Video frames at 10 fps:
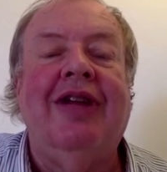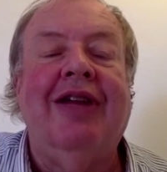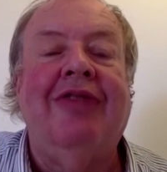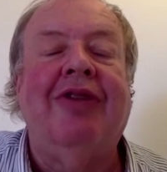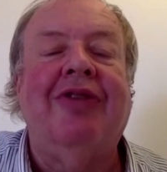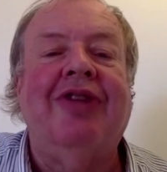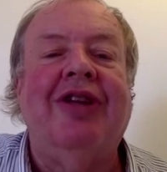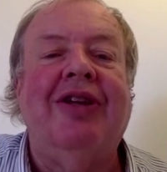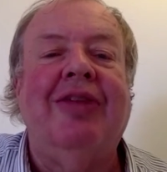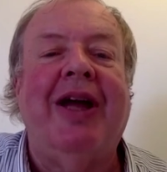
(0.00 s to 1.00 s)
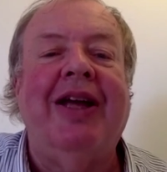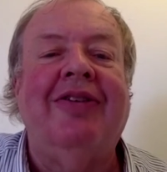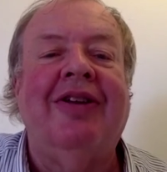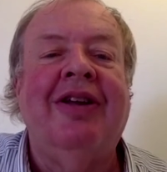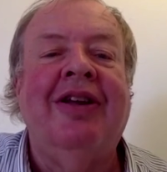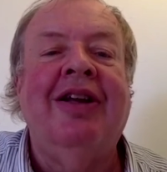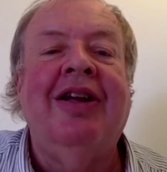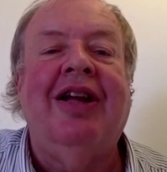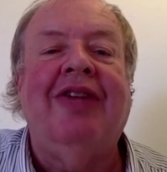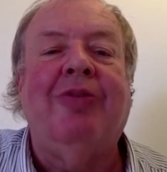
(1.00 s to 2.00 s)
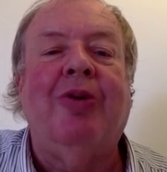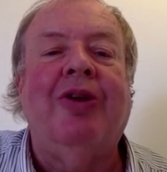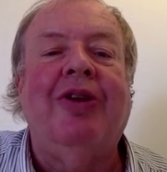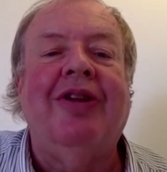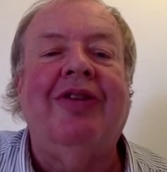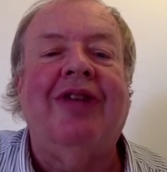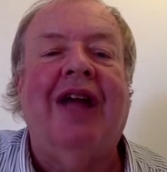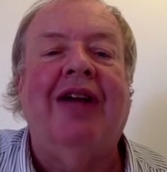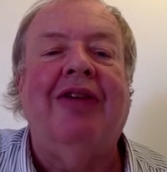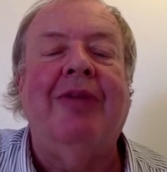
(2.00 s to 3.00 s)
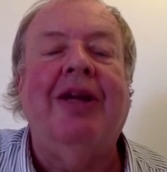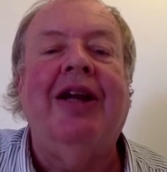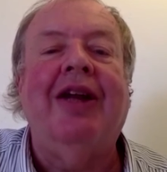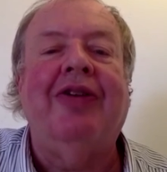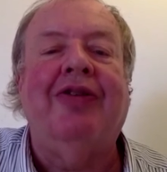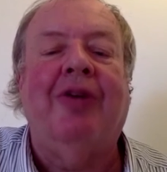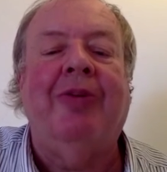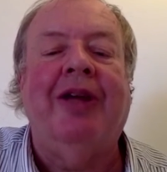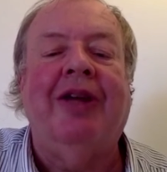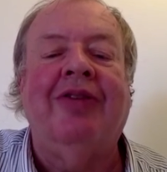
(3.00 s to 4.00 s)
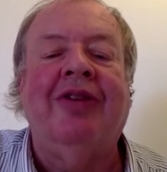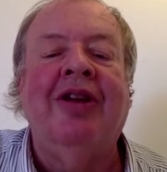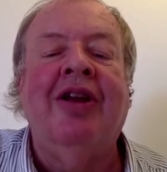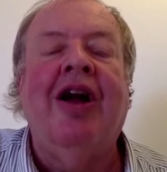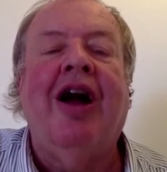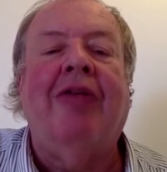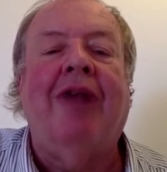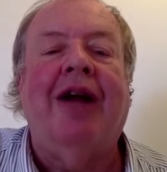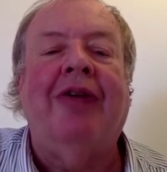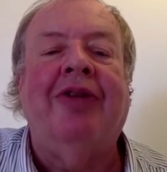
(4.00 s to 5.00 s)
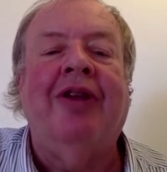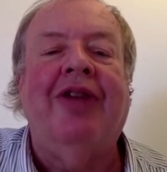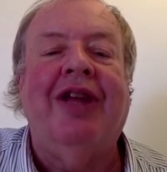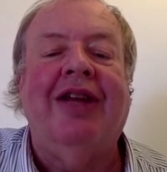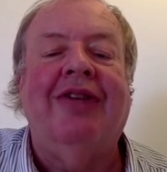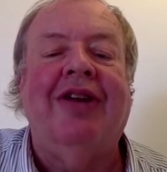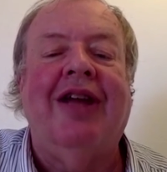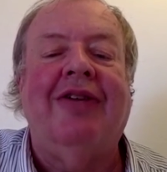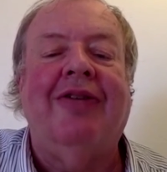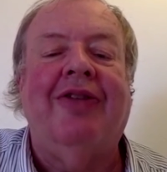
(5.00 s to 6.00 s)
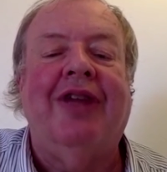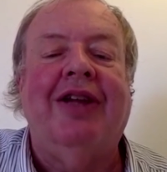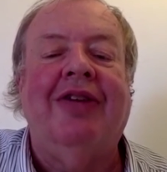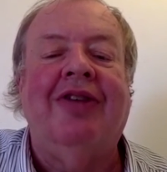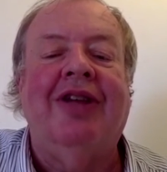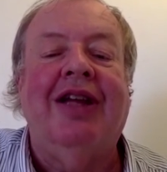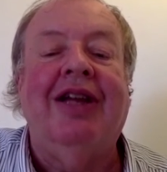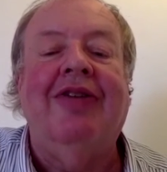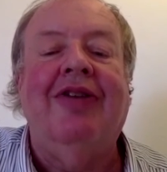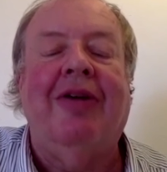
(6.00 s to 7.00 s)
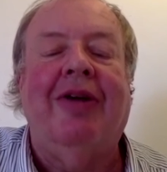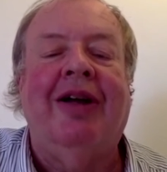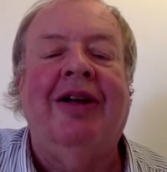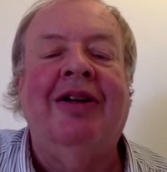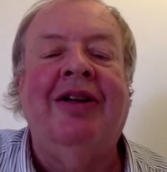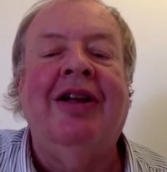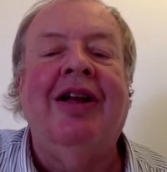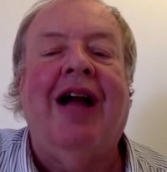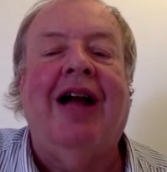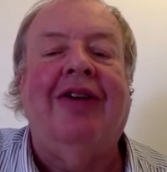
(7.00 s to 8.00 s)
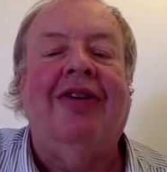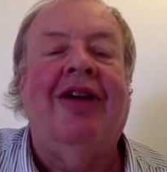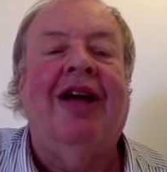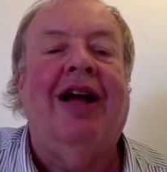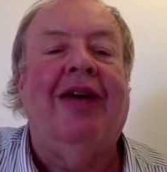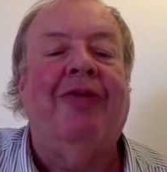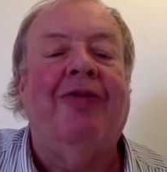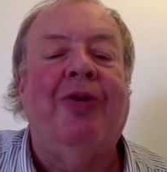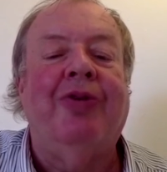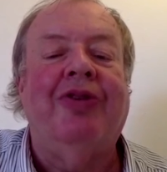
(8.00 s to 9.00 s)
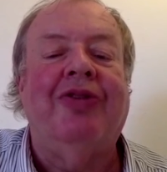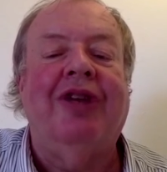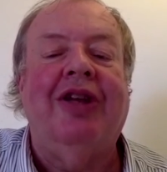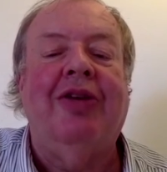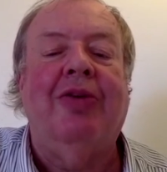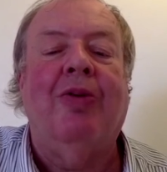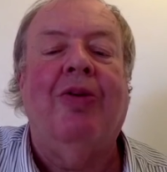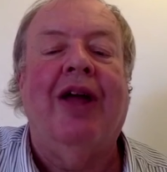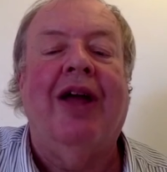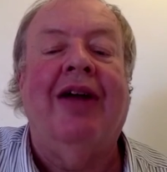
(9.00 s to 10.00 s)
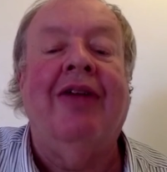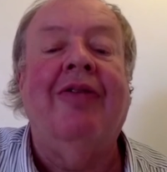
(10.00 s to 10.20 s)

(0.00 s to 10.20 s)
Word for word: interesting debate exploring this and many other topics around the Internet of Things in Doha. And I look forward to seeing you all there.